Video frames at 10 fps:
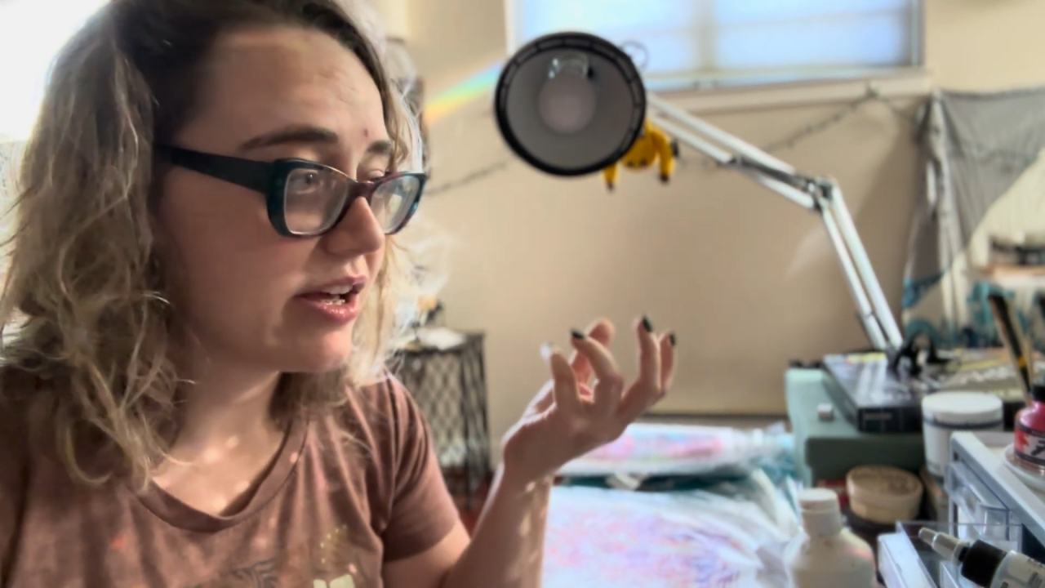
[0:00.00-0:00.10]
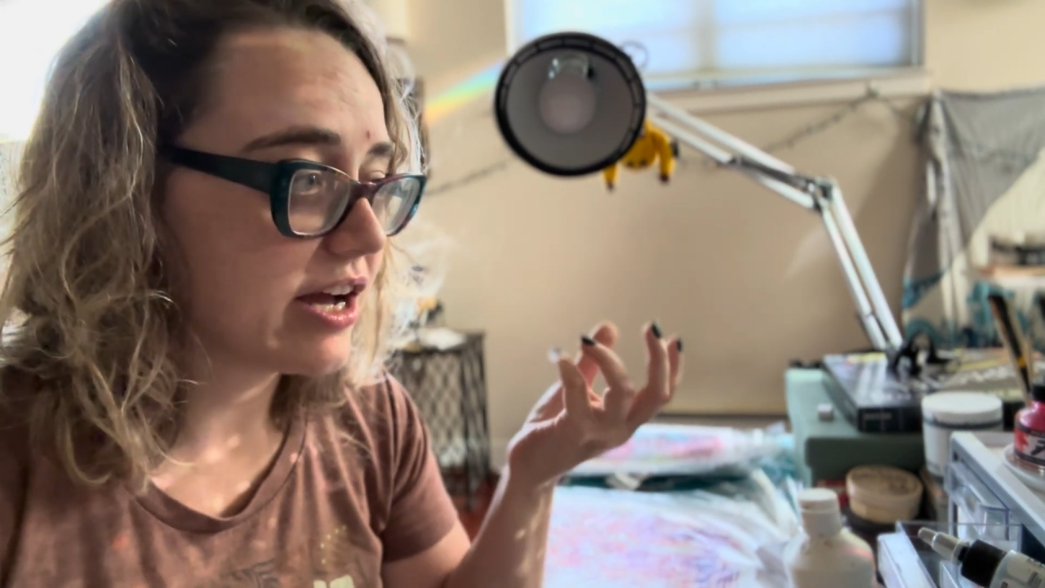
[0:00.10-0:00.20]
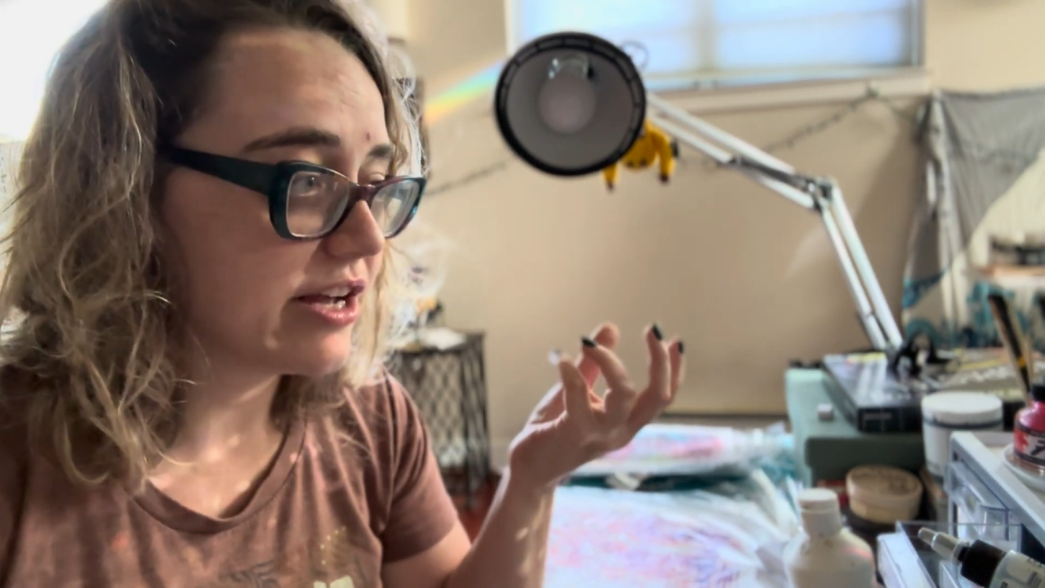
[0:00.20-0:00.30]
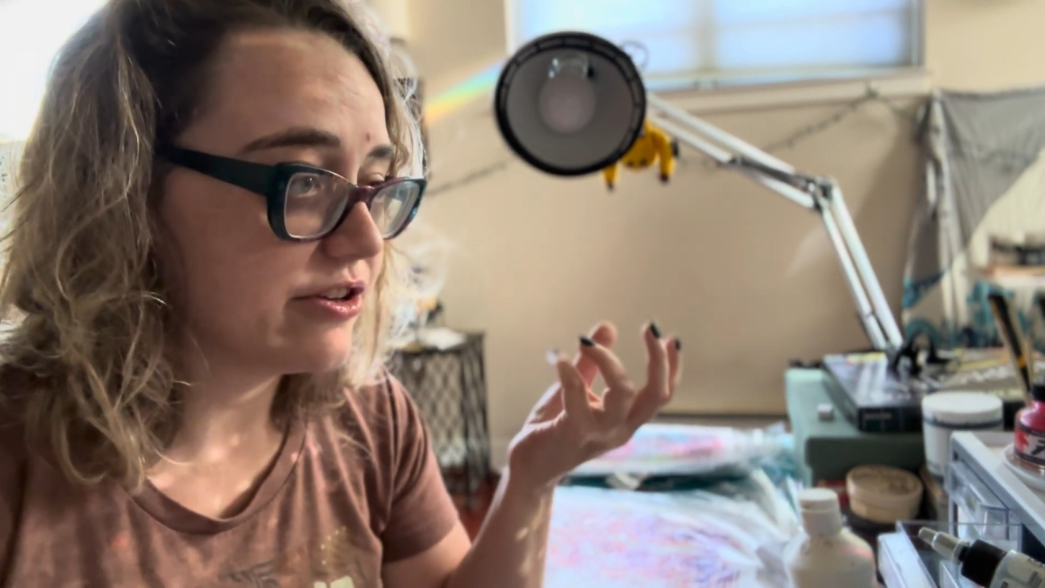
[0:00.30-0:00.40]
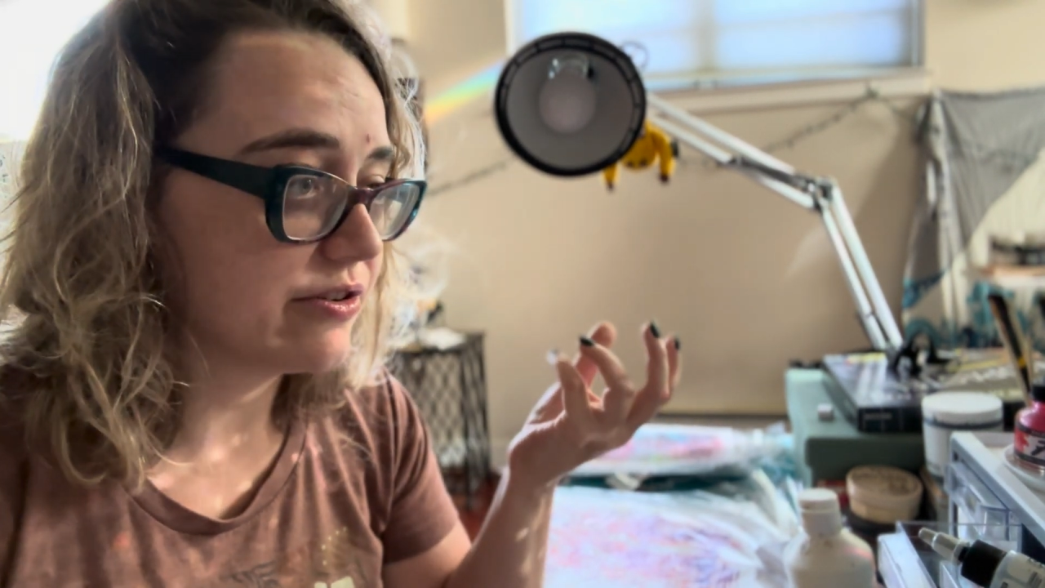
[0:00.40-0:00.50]

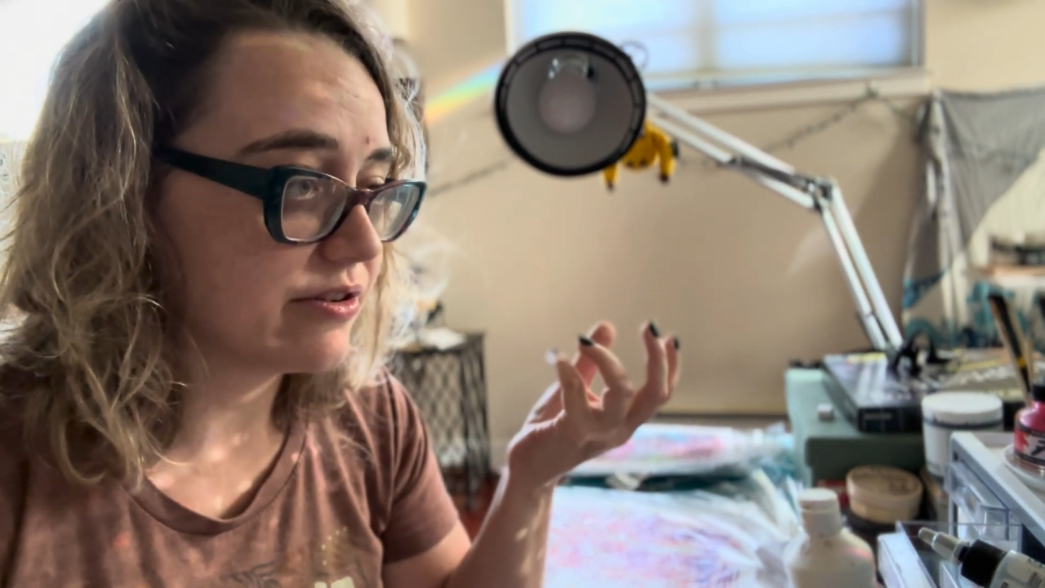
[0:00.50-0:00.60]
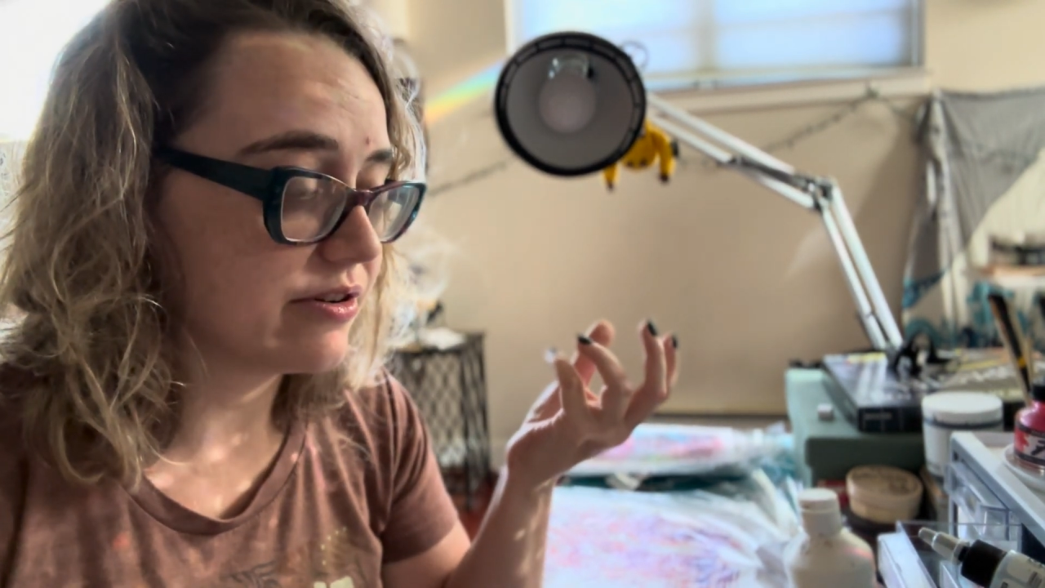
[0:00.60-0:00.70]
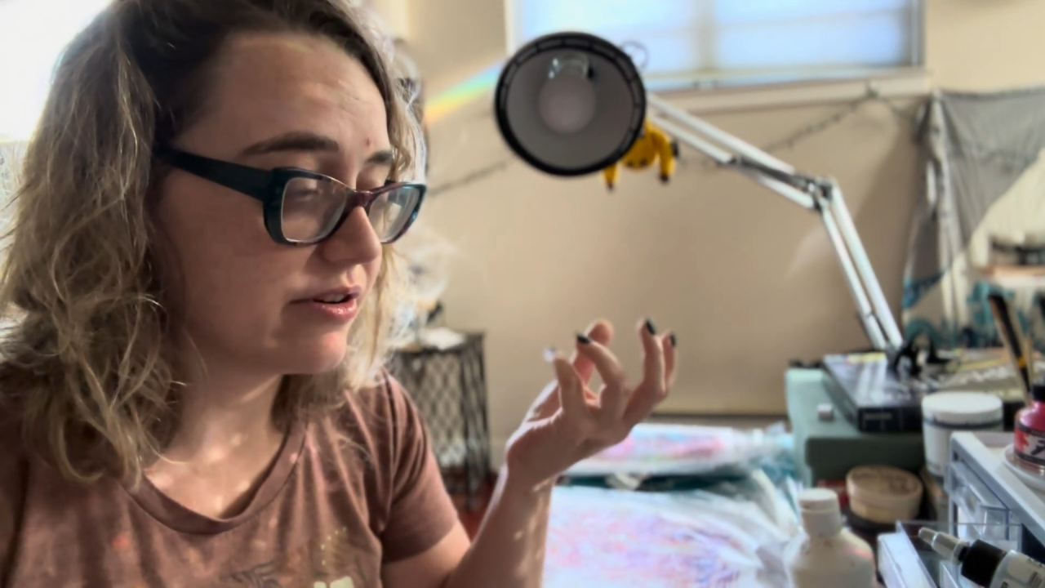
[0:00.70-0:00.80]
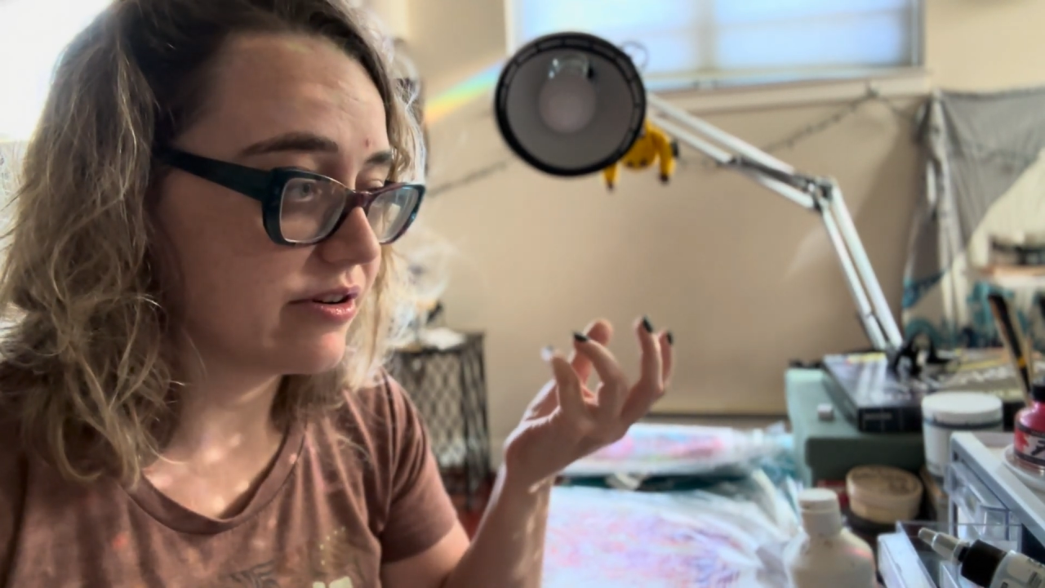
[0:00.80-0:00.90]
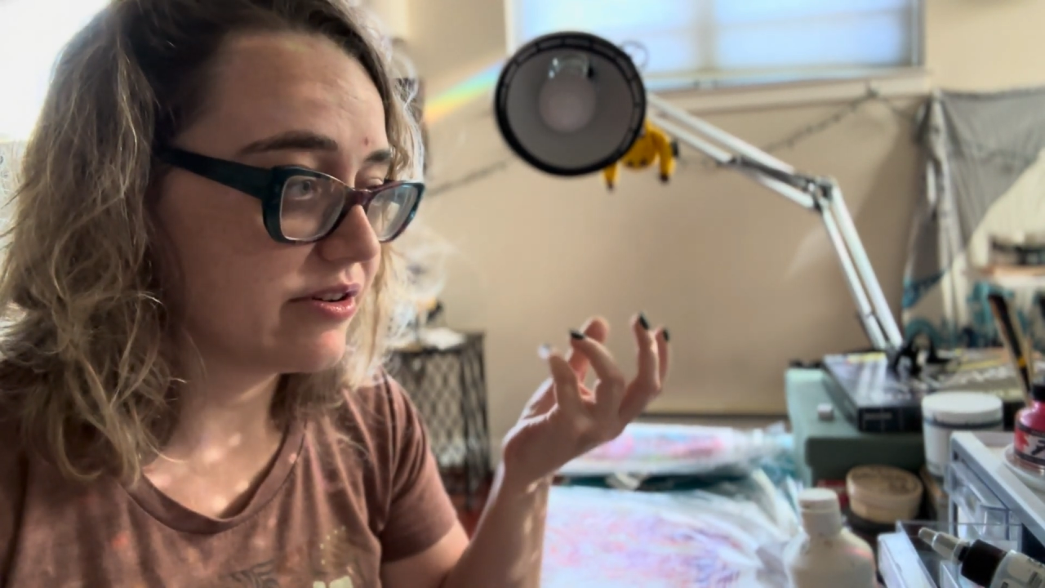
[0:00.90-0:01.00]
and you're